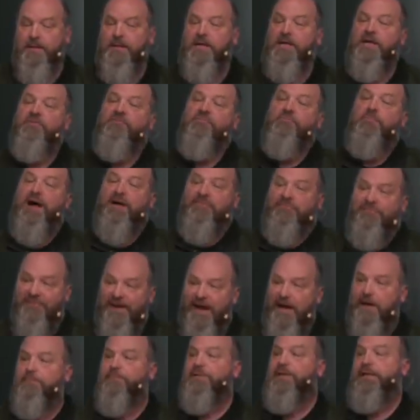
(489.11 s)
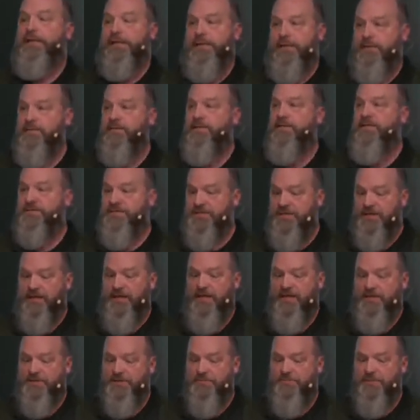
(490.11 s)
If my family is
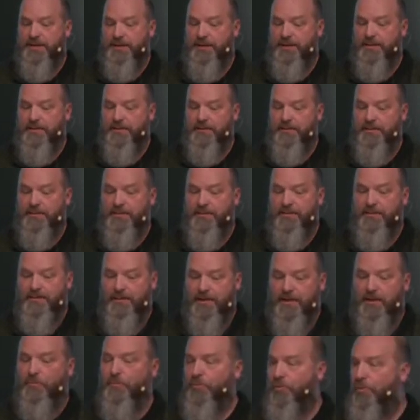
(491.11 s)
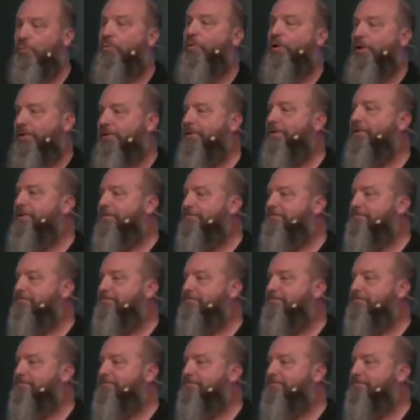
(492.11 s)
against me, it will work.